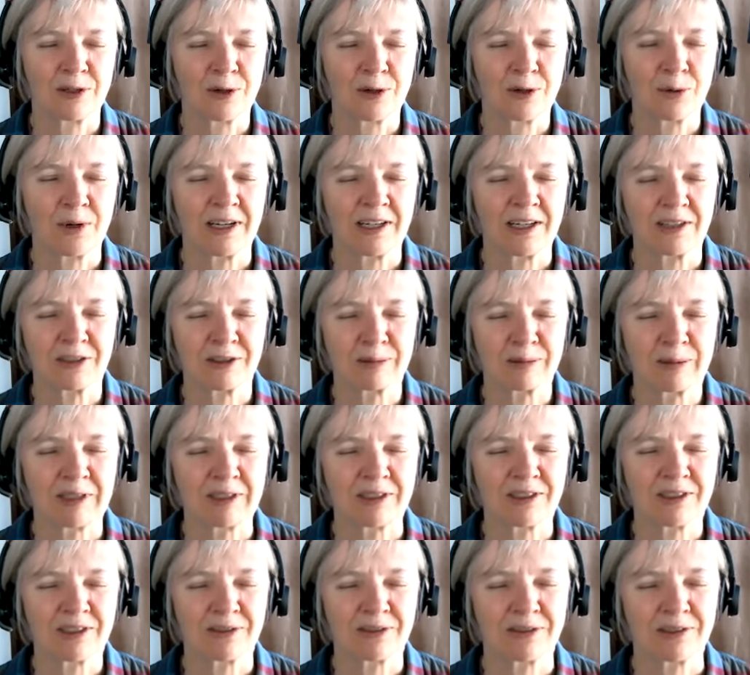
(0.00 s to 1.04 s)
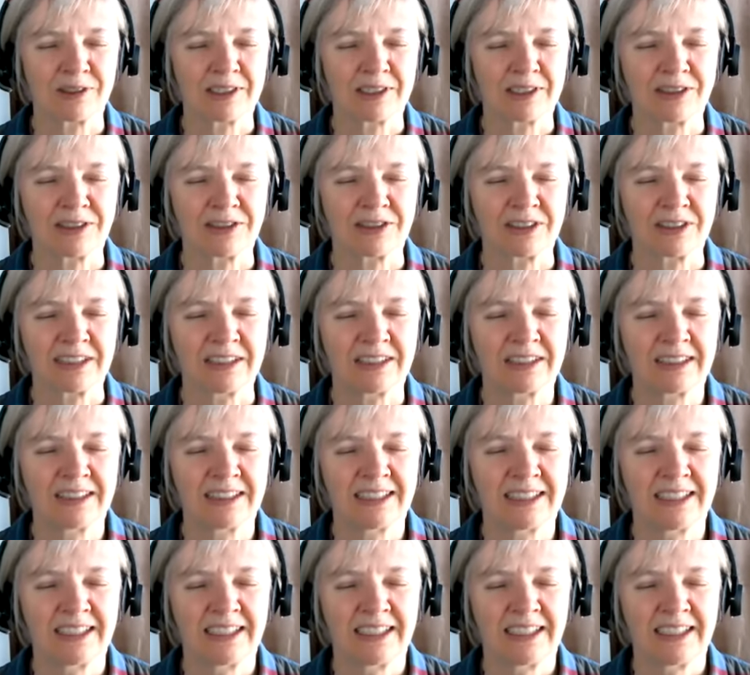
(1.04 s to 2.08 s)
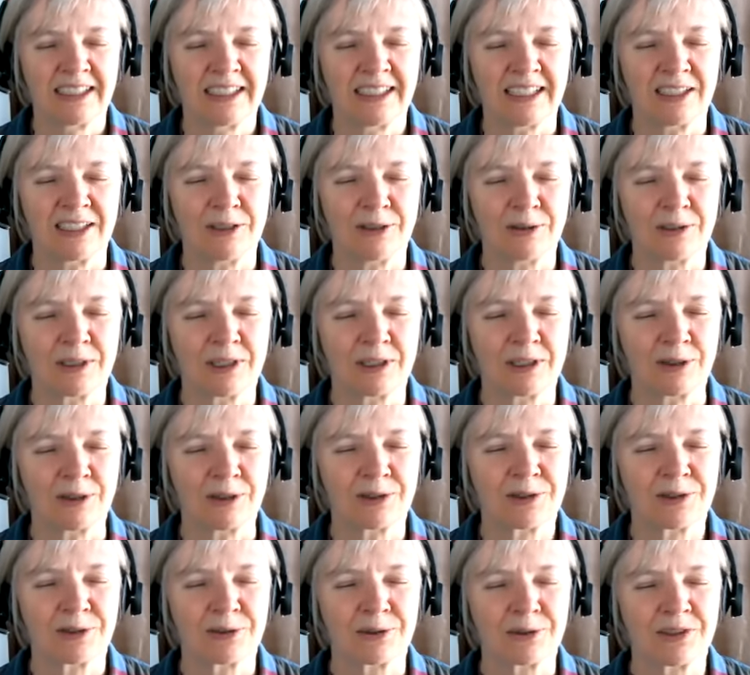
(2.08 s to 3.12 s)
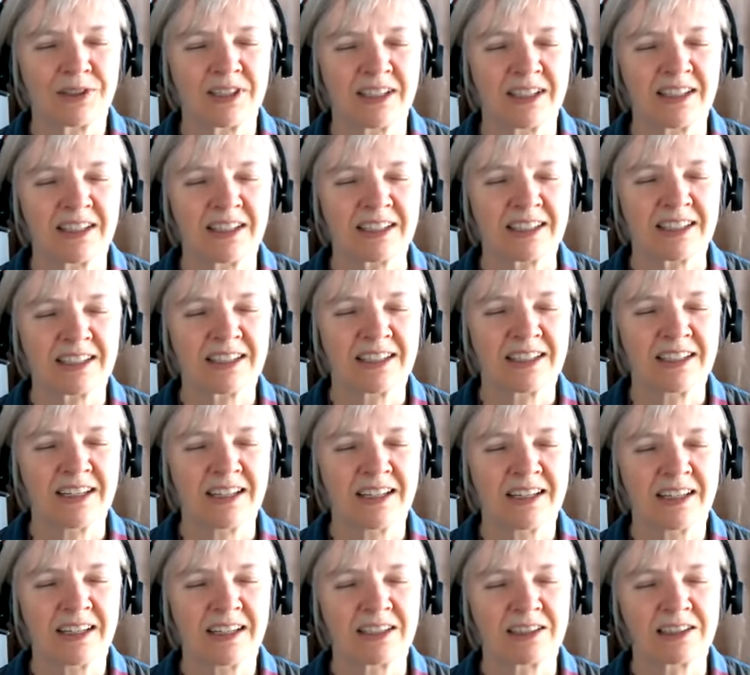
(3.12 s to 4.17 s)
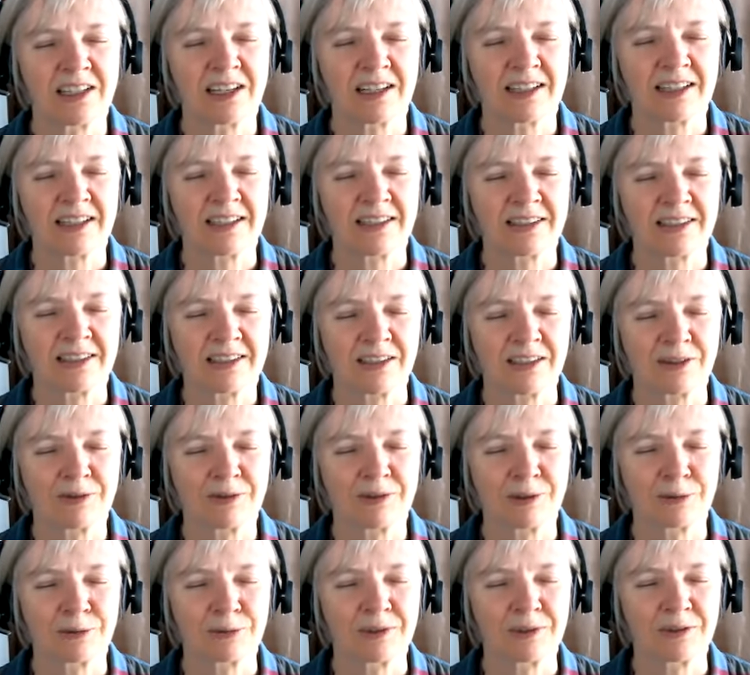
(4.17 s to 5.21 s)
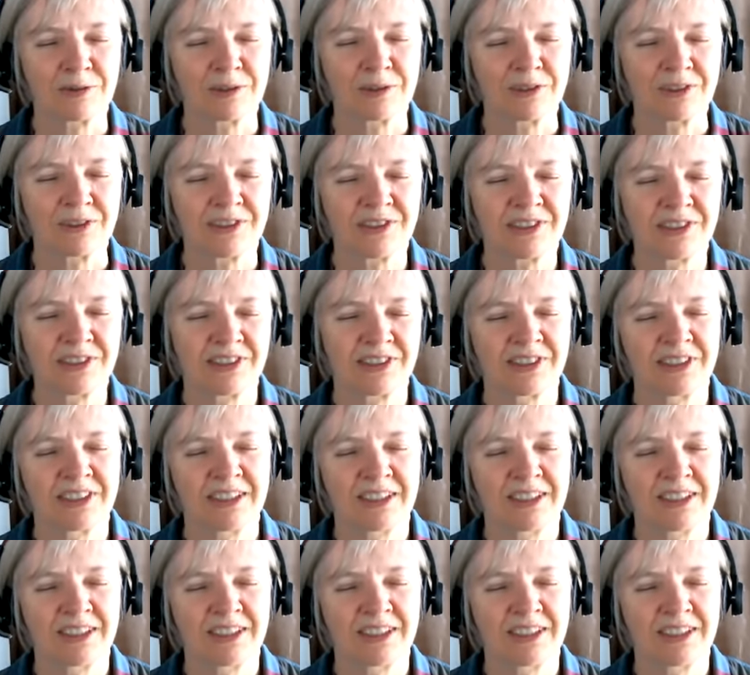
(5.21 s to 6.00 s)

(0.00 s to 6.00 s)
the quieter parts of the country. And you can also see the snaking lines of the rivers